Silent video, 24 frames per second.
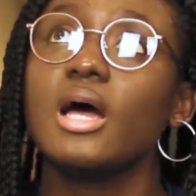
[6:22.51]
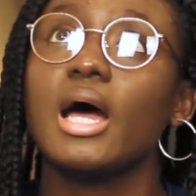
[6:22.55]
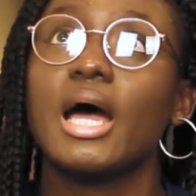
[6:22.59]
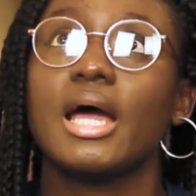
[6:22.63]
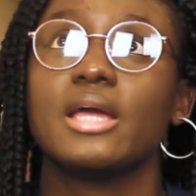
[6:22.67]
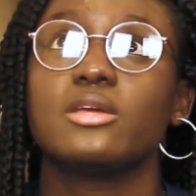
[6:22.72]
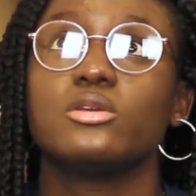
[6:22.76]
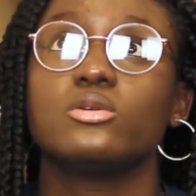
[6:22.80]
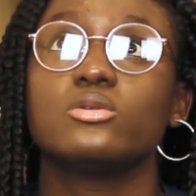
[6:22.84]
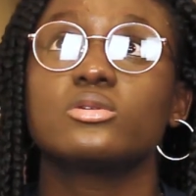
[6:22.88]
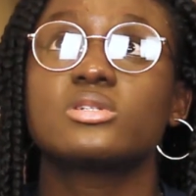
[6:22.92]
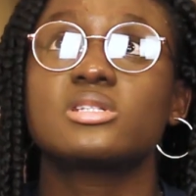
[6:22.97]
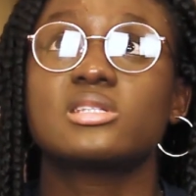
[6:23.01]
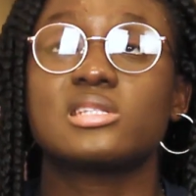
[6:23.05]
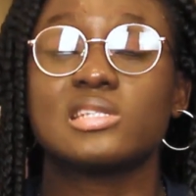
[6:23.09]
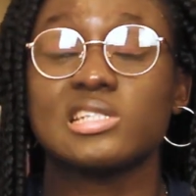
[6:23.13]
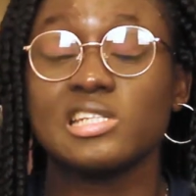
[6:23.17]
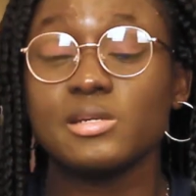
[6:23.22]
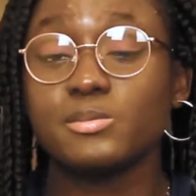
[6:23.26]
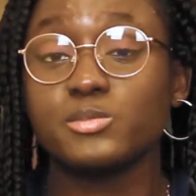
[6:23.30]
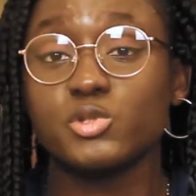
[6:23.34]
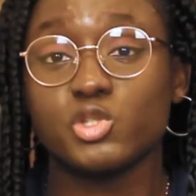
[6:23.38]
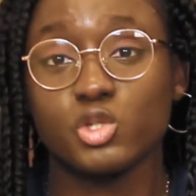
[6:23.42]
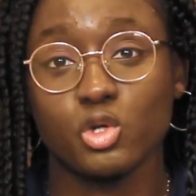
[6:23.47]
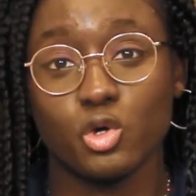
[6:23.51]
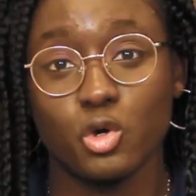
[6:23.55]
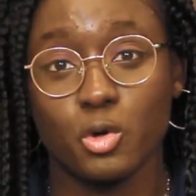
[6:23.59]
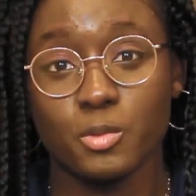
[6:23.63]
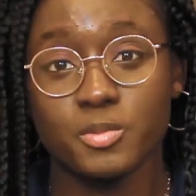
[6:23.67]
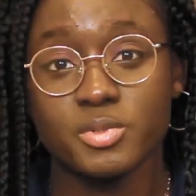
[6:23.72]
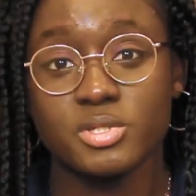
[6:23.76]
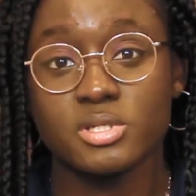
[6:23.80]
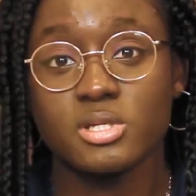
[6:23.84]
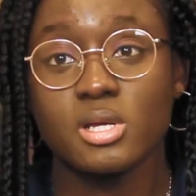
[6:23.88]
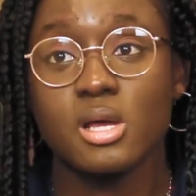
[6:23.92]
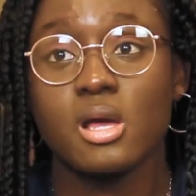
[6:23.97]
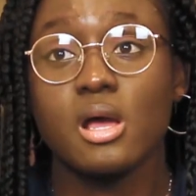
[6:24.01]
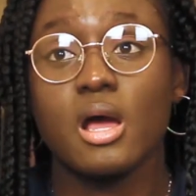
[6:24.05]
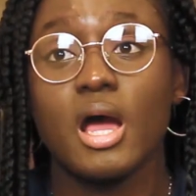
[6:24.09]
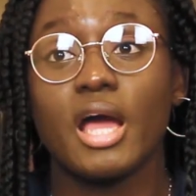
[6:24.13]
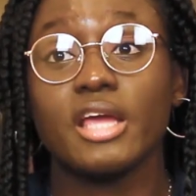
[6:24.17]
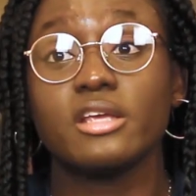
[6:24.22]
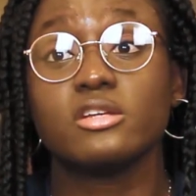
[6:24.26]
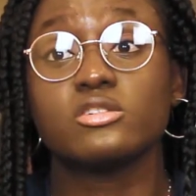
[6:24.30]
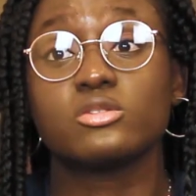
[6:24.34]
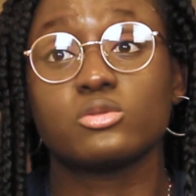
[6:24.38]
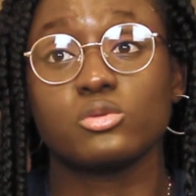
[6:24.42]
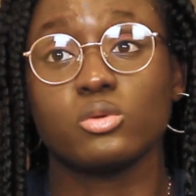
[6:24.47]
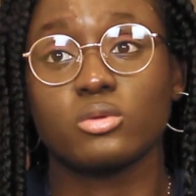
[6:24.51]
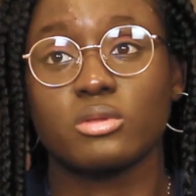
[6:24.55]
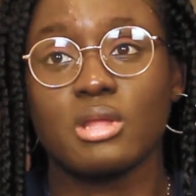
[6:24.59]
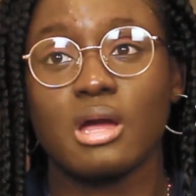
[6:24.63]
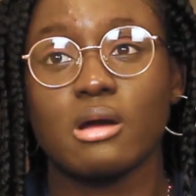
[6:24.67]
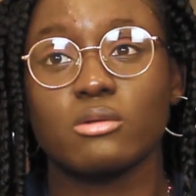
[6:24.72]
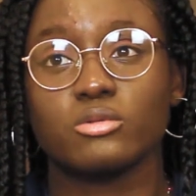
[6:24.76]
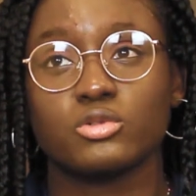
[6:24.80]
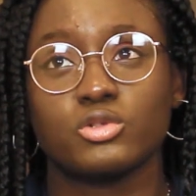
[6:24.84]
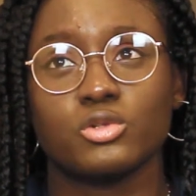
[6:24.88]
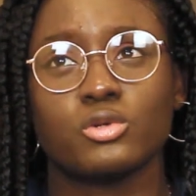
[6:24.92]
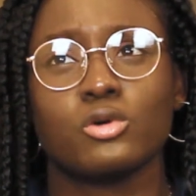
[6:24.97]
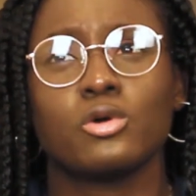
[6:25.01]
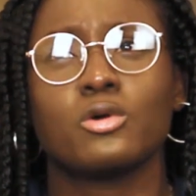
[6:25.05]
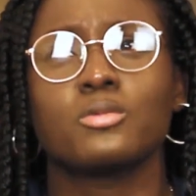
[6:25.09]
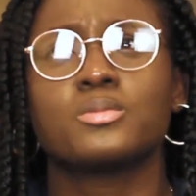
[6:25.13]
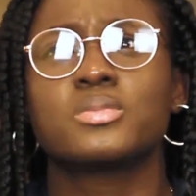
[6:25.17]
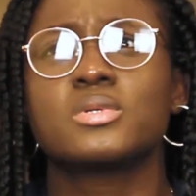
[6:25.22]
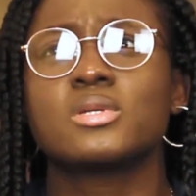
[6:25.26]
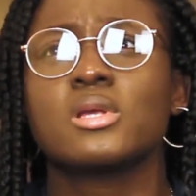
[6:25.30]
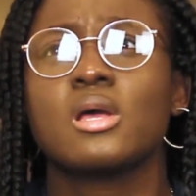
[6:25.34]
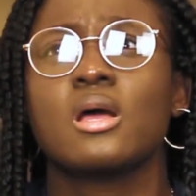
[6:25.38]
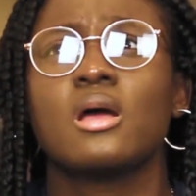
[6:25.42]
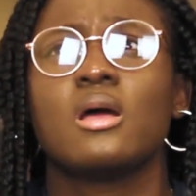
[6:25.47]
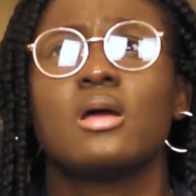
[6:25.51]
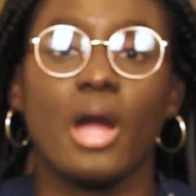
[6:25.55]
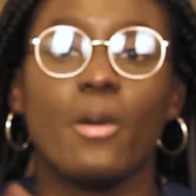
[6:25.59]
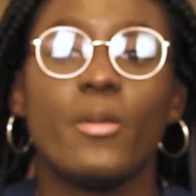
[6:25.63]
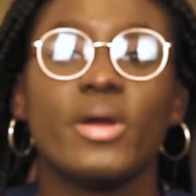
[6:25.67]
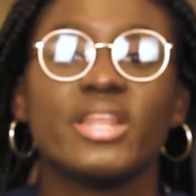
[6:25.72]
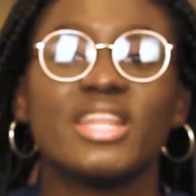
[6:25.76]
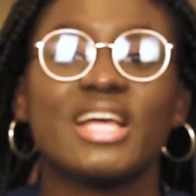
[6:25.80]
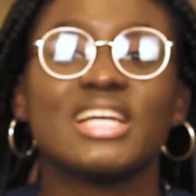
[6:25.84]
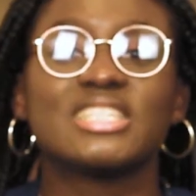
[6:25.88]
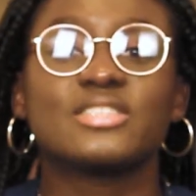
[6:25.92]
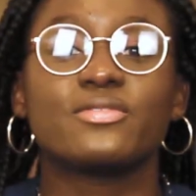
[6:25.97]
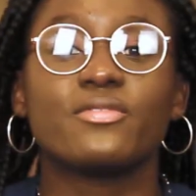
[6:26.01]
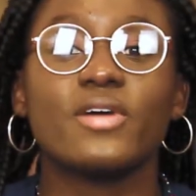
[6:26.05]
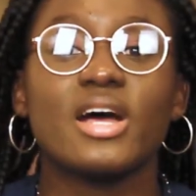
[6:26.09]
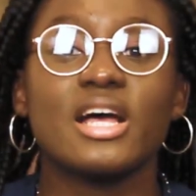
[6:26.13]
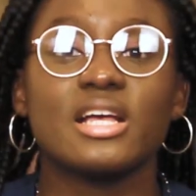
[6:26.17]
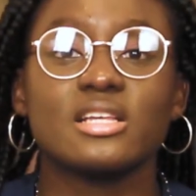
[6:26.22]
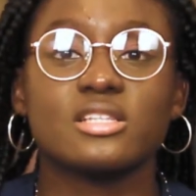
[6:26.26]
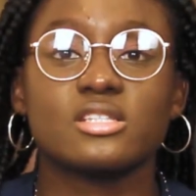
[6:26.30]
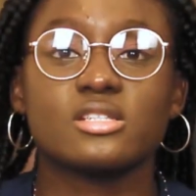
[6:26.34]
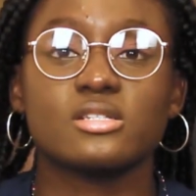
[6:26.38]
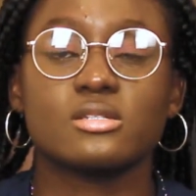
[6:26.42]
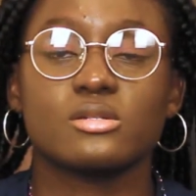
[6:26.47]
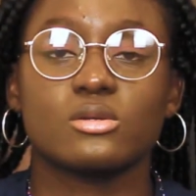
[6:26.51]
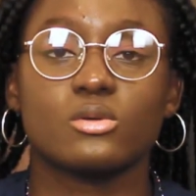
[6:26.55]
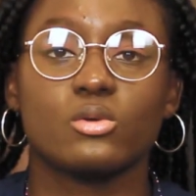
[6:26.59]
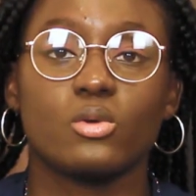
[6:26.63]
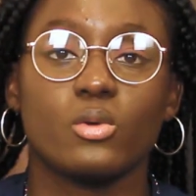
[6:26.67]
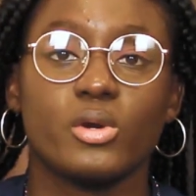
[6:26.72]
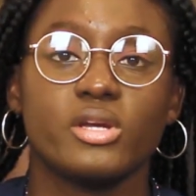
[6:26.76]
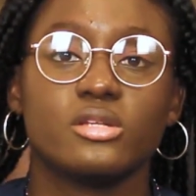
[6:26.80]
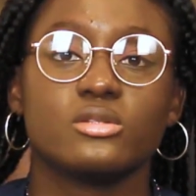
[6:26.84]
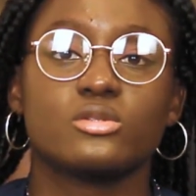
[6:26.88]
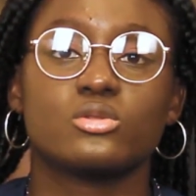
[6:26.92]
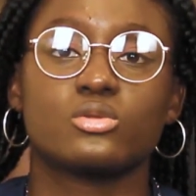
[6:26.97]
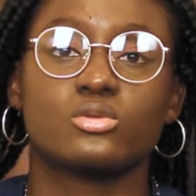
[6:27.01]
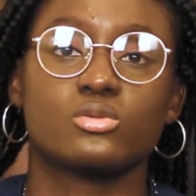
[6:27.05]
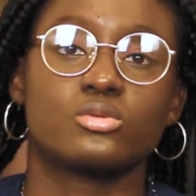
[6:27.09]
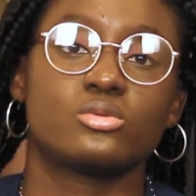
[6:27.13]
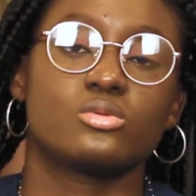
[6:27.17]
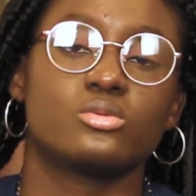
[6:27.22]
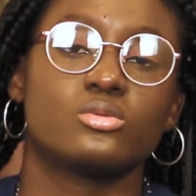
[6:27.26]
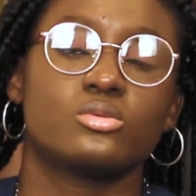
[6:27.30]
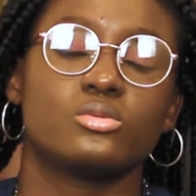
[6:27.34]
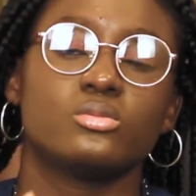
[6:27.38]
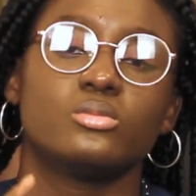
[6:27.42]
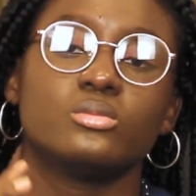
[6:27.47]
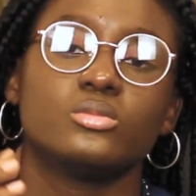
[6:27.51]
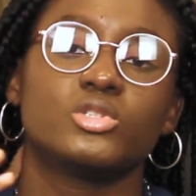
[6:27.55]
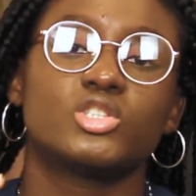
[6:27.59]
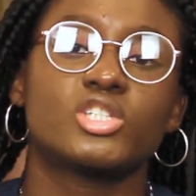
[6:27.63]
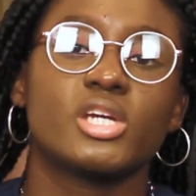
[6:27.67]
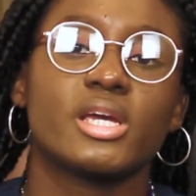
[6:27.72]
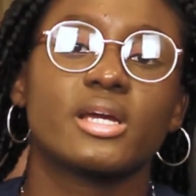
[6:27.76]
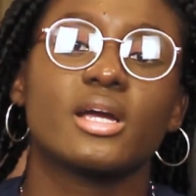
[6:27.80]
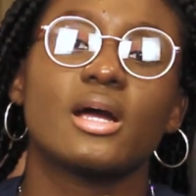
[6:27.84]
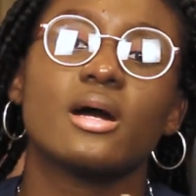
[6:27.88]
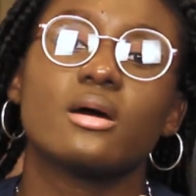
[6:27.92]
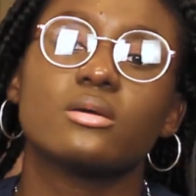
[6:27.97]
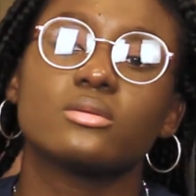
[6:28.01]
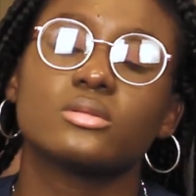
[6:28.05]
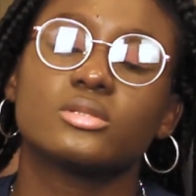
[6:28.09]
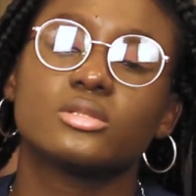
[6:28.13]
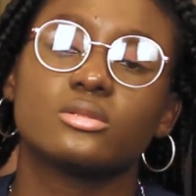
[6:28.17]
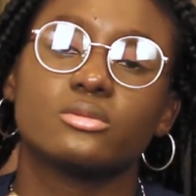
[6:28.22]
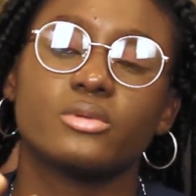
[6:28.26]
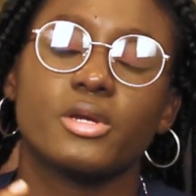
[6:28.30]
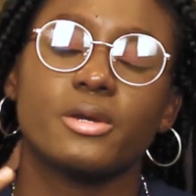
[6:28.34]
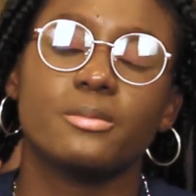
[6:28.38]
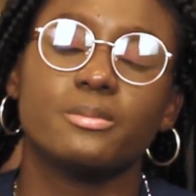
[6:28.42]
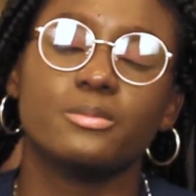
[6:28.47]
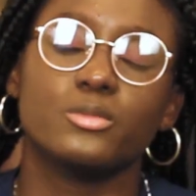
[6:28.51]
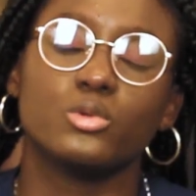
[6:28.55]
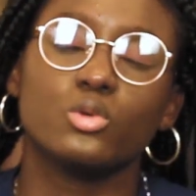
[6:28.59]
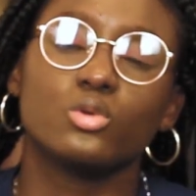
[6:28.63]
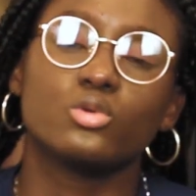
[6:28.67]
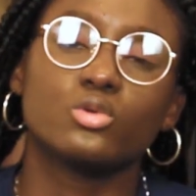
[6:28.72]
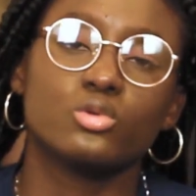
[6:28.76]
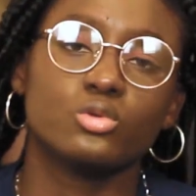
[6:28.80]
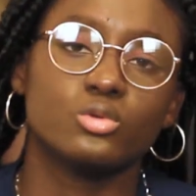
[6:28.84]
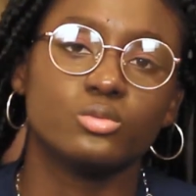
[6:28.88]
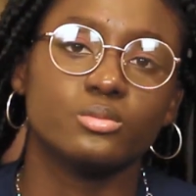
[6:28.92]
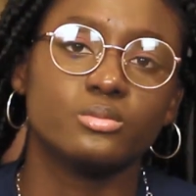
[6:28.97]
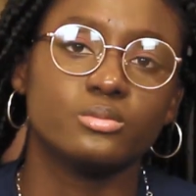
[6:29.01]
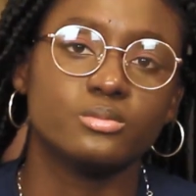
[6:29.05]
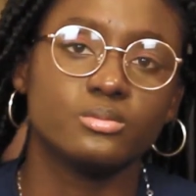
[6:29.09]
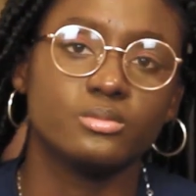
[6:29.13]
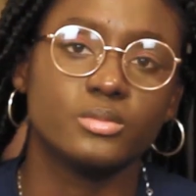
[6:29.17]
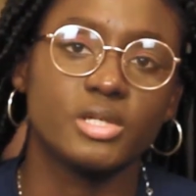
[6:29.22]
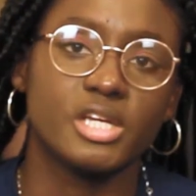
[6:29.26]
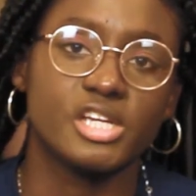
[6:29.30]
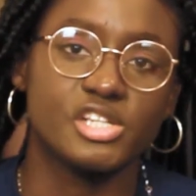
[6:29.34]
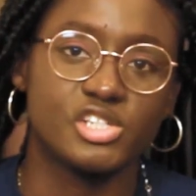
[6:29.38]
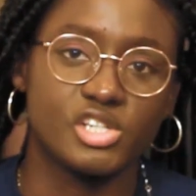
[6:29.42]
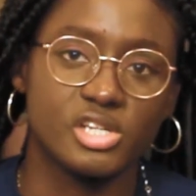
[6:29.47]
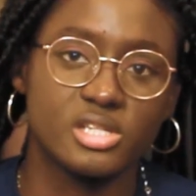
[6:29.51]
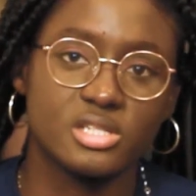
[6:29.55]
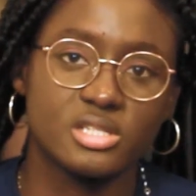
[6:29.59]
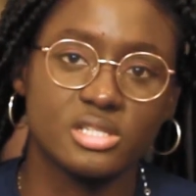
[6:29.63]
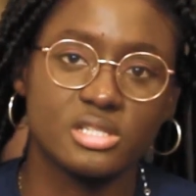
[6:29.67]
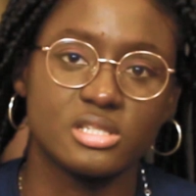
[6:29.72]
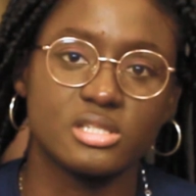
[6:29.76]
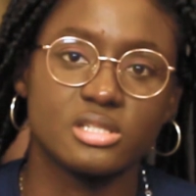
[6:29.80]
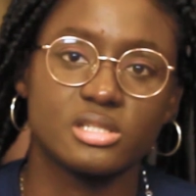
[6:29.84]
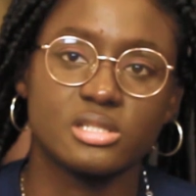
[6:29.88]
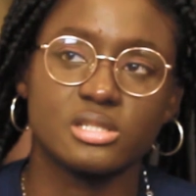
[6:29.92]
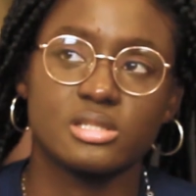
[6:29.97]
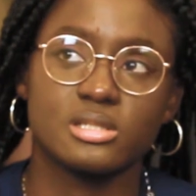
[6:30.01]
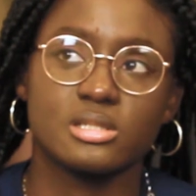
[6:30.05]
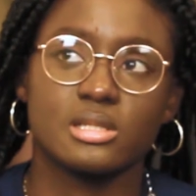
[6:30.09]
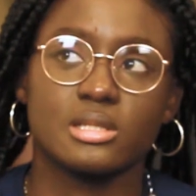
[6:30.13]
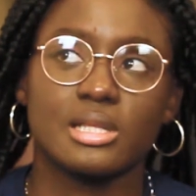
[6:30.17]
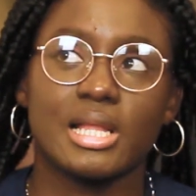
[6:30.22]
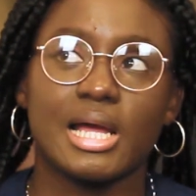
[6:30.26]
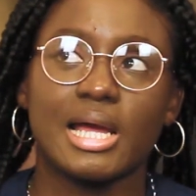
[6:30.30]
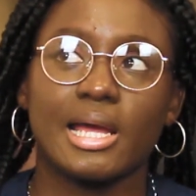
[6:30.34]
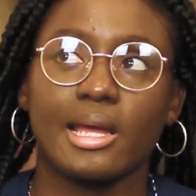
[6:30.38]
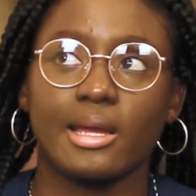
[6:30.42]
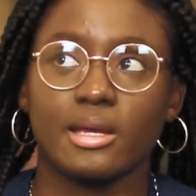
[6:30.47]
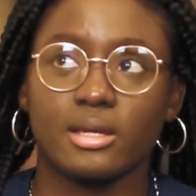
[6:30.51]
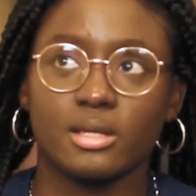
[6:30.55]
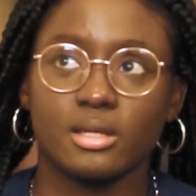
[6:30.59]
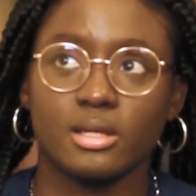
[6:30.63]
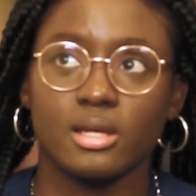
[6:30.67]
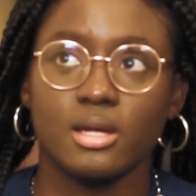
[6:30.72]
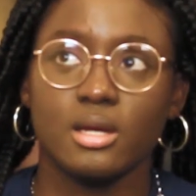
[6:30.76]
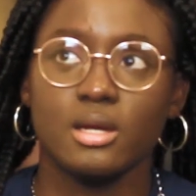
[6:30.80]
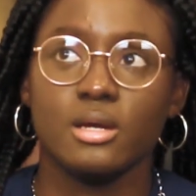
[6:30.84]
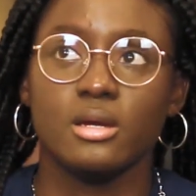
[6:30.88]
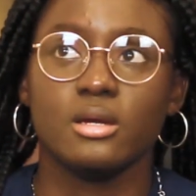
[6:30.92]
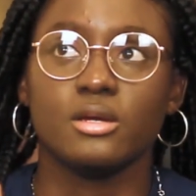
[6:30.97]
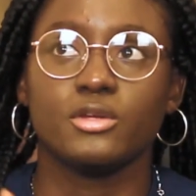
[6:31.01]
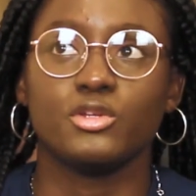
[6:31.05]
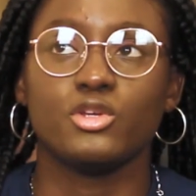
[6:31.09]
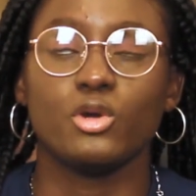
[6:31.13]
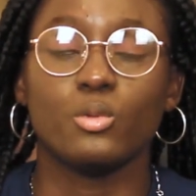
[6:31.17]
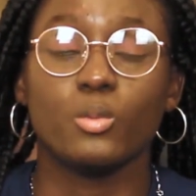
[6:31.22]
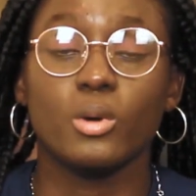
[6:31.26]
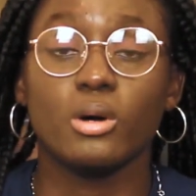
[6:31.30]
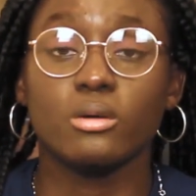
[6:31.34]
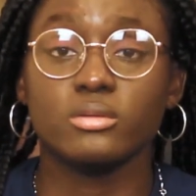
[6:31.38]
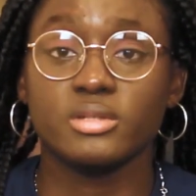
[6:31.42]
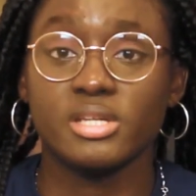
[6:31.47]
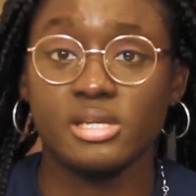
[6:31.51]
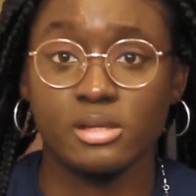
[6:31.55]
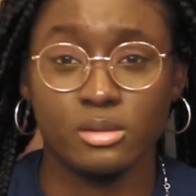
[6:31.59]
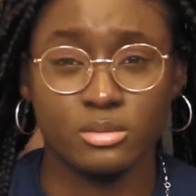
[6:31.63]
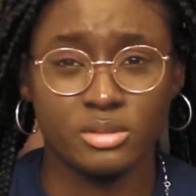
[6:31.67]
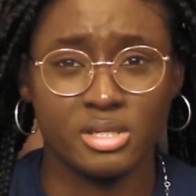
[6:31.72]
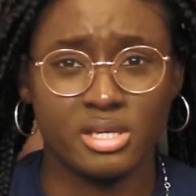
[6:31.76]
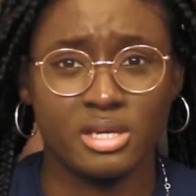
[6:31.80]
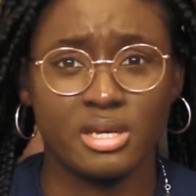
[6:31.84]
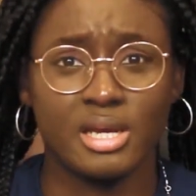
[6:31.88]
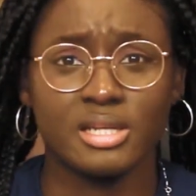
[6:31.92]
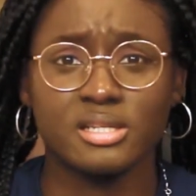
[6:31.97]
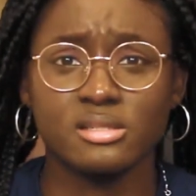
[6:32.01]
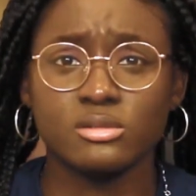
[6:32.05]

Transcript: I used tip jobs. I used total jobs. I went as far as going to check out um, locum agencies like your World Healthcare.